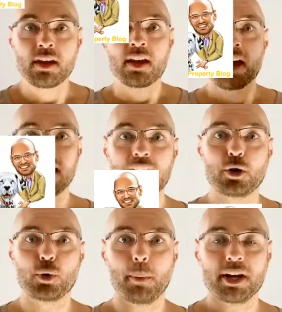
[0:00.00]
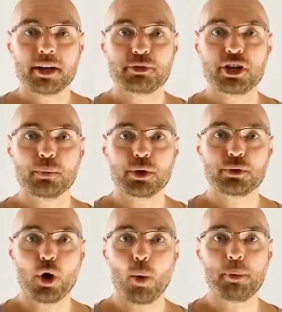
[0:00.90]
Hello, my name's Jeroen
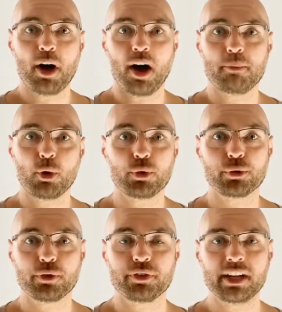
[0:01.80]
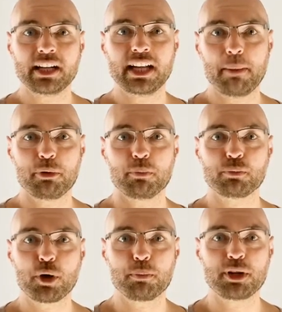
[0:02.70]
Hoppe. I'm author of the Clapham
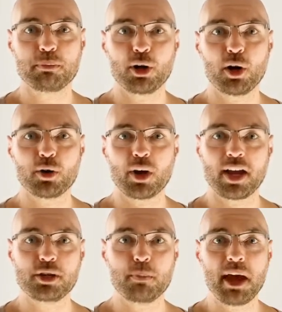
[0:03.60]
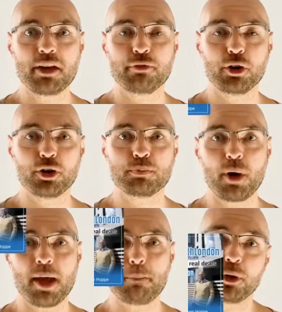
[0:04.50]
Property blog, and you may have heard my
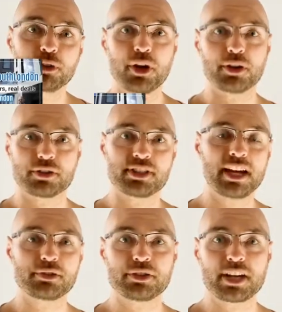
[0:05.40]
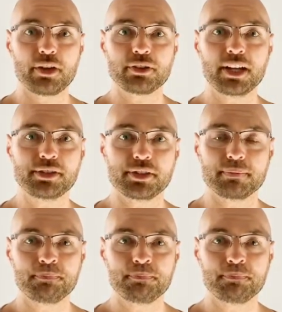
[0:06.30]
podcast, Down to South London.